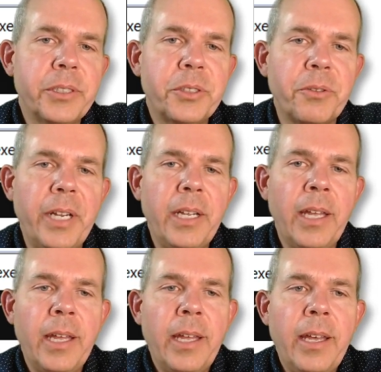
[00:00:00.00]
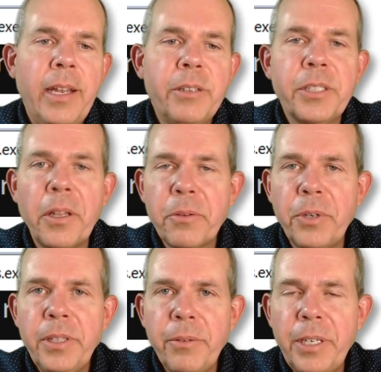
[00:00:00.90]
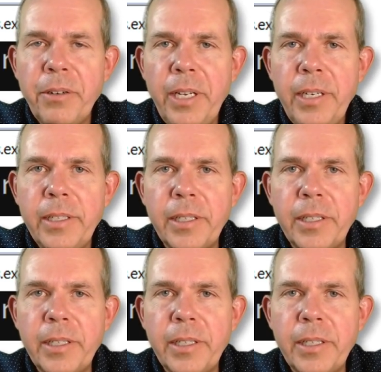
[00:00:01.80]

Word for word: string. Here's another one that we created